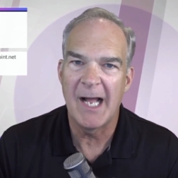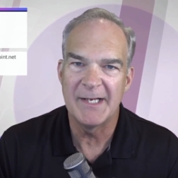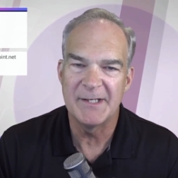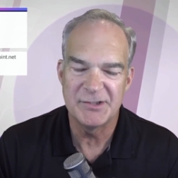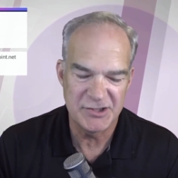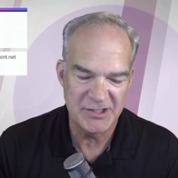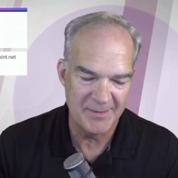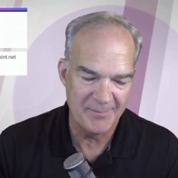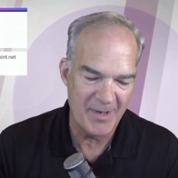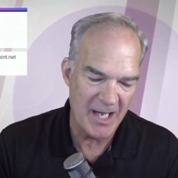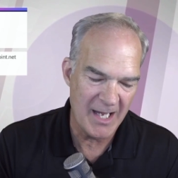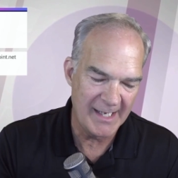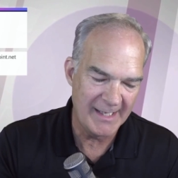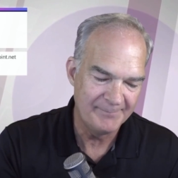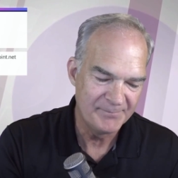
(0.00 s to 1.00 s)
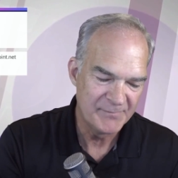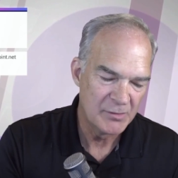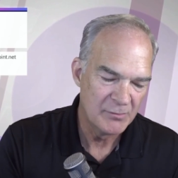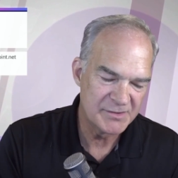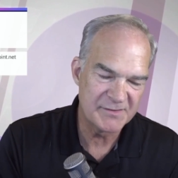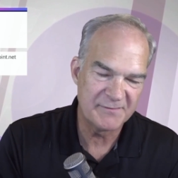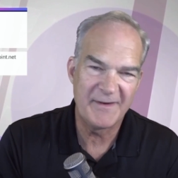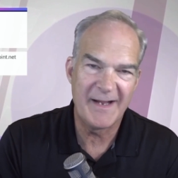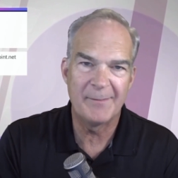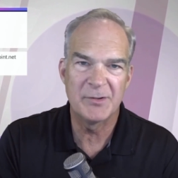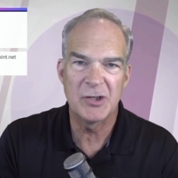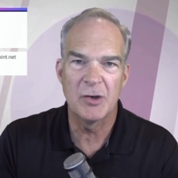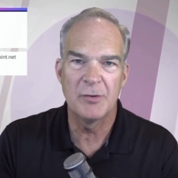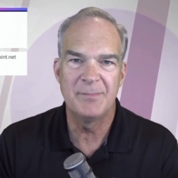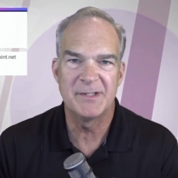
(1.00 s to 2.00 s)
And GMI was a
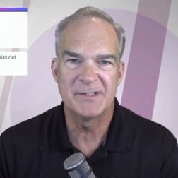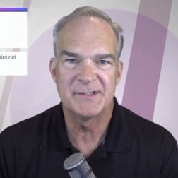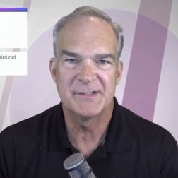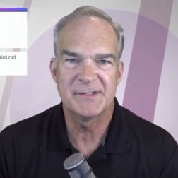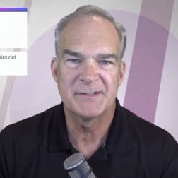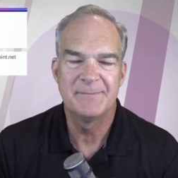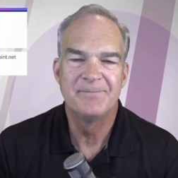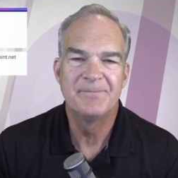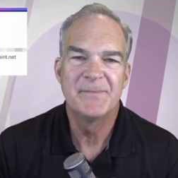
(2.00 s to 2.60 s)
family-owned business.